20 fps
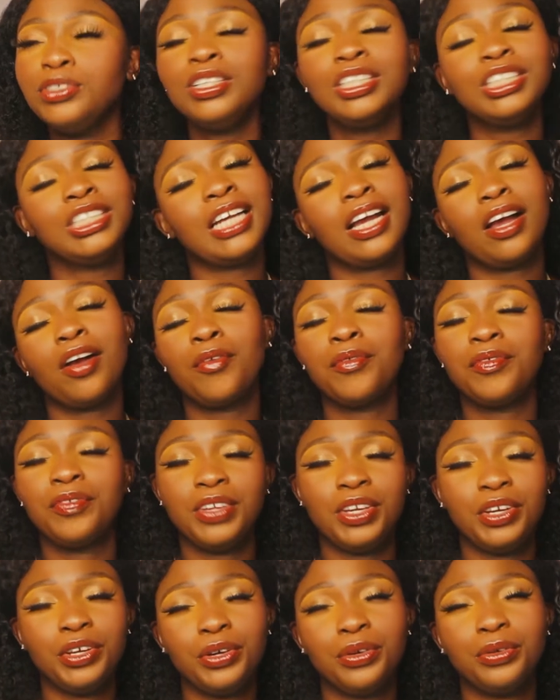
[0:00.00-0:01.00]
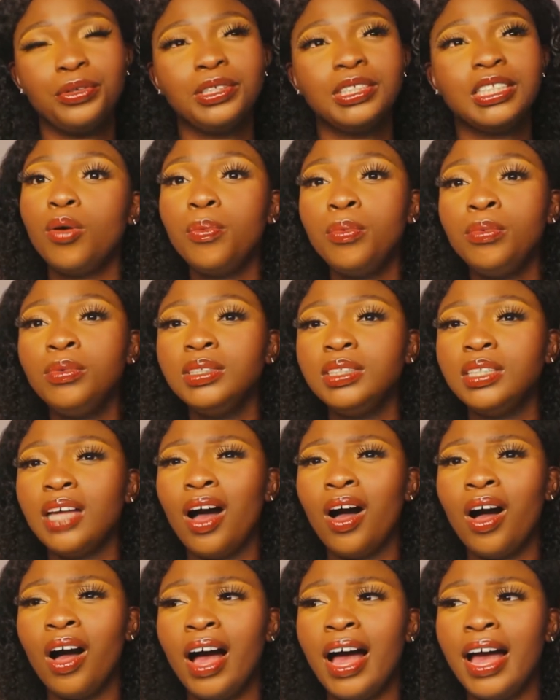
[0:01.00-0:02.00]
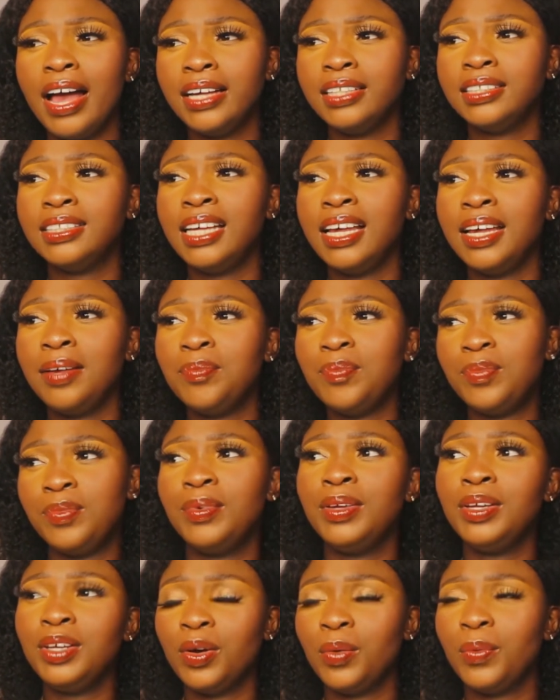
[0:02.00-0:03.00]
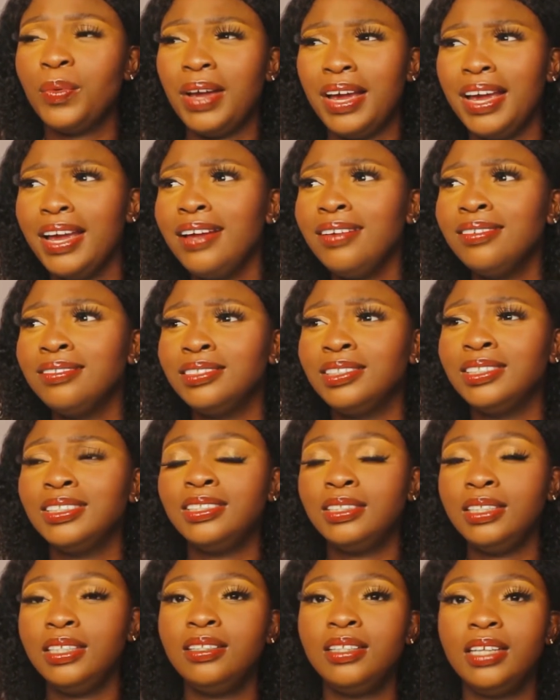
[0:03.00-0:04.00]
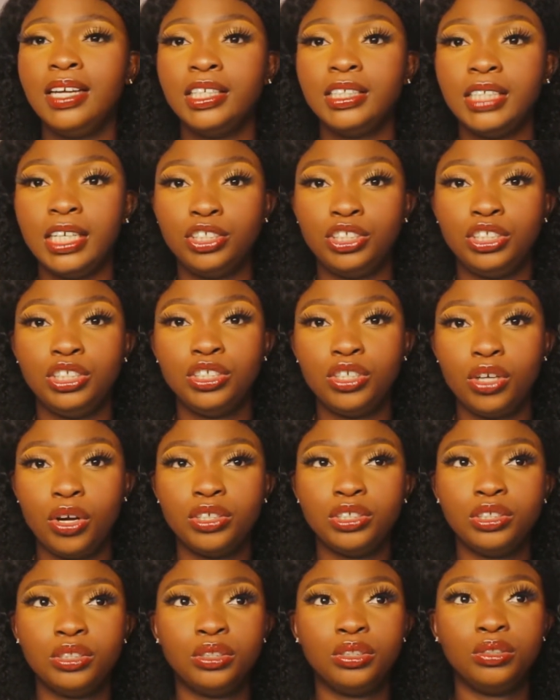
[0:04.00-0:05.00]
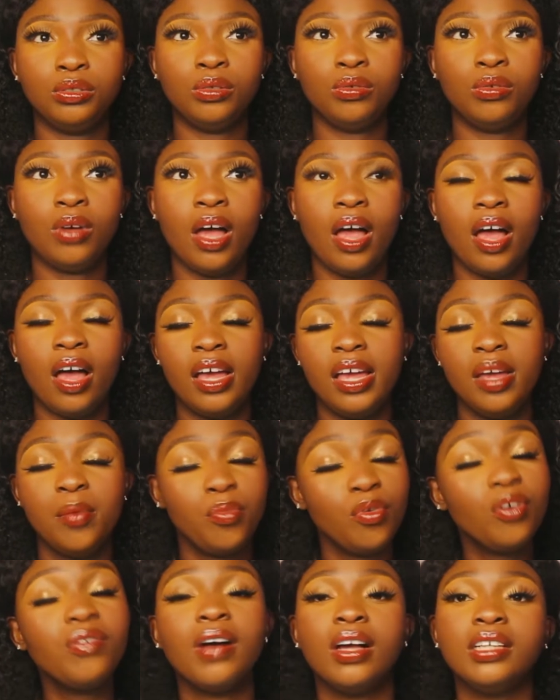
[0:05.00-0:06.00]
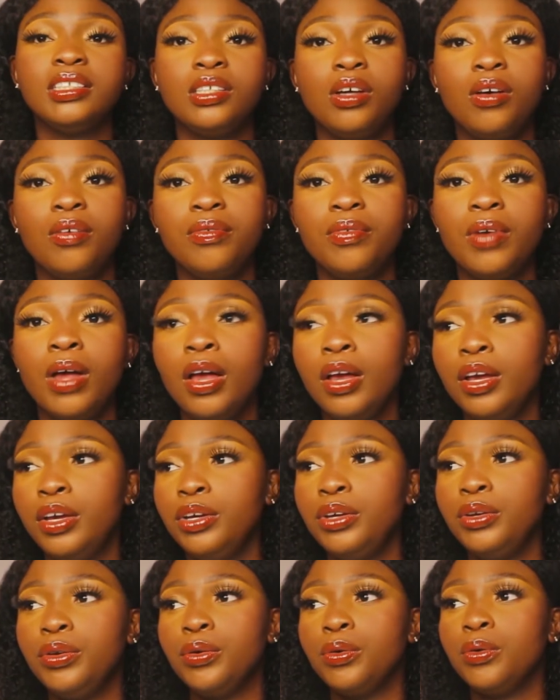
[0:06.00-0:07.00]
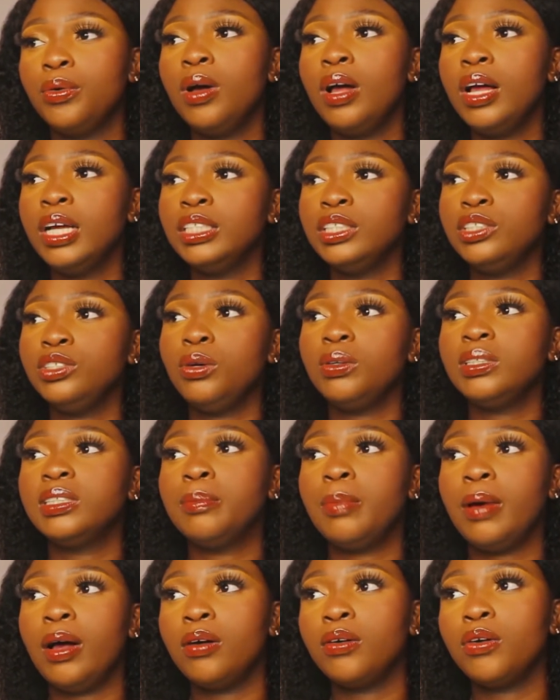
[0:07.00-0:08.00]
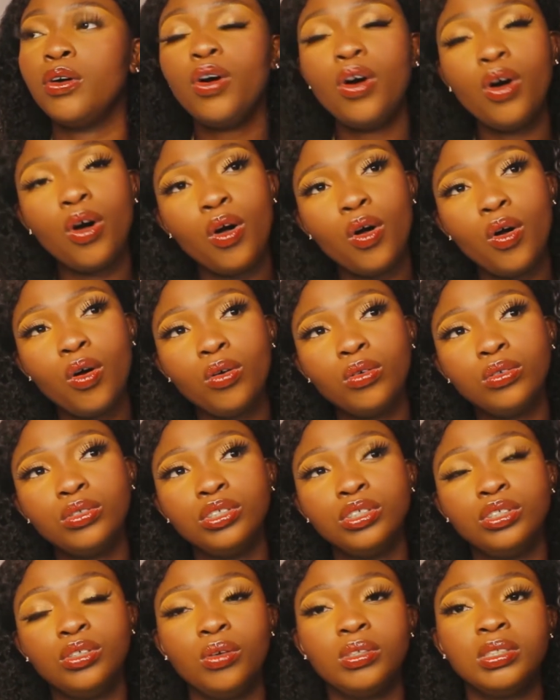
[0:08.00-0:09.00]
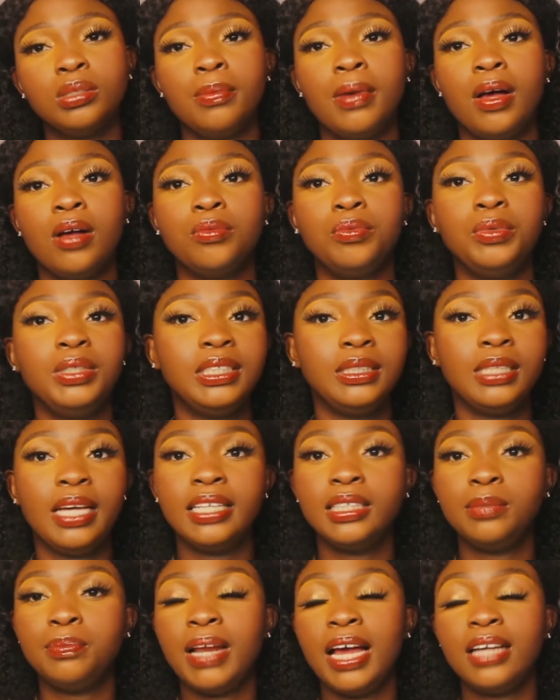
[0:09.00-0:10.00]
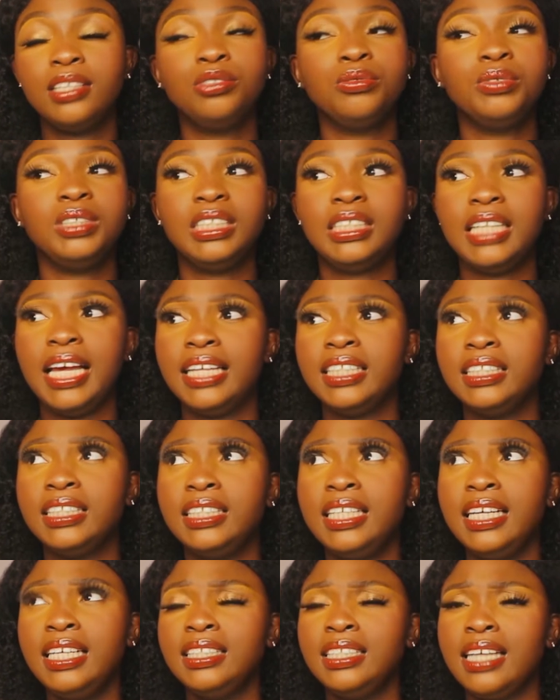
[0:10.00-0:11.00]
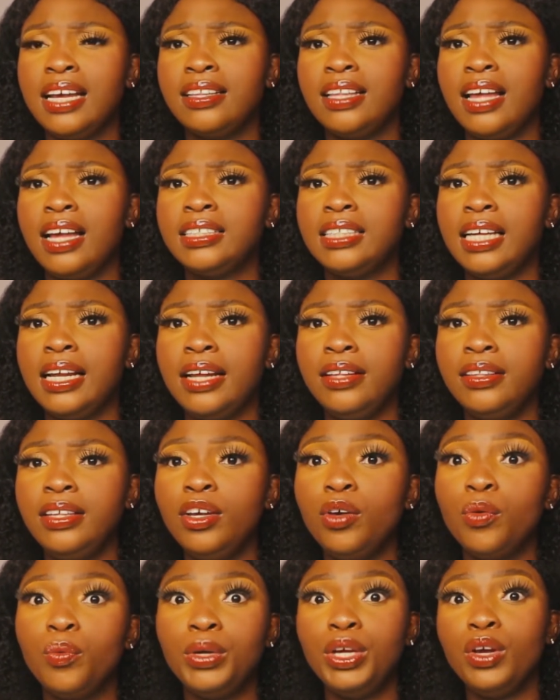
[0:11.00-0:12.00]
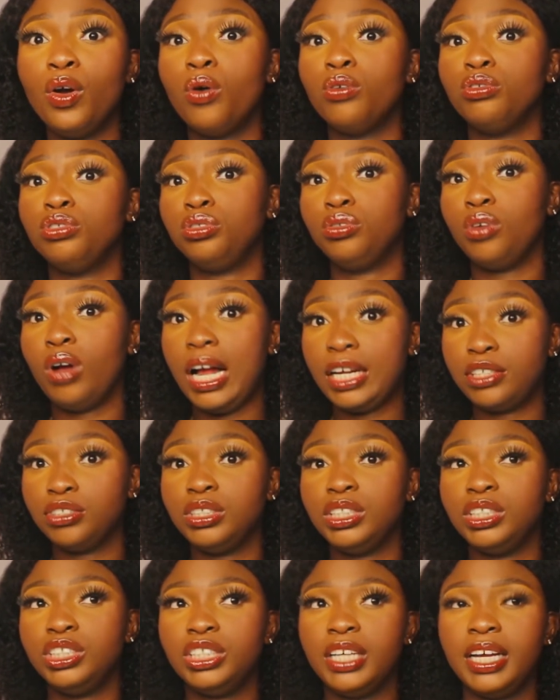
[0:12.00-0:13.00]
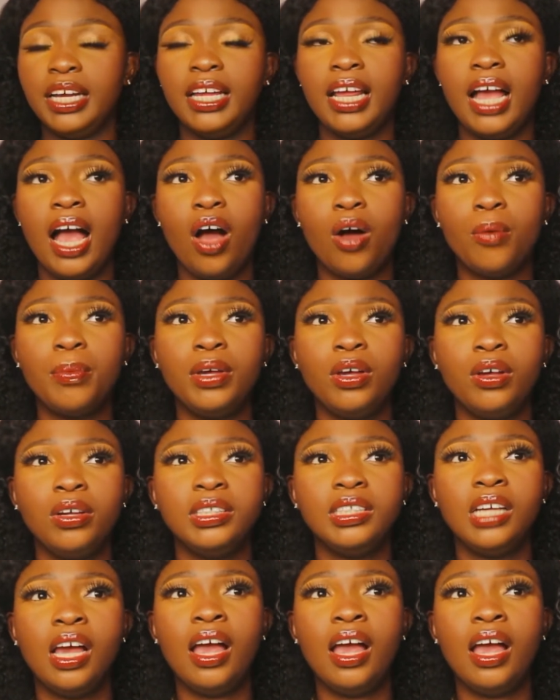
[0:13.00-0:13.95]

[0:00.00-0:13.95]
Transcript: just check out her videos. Opens our eyes in a way to see things that she does to improve herself. You know, she talks about goals, she talks about resets, plans reset, things like that. And I think we all should actually check it out, because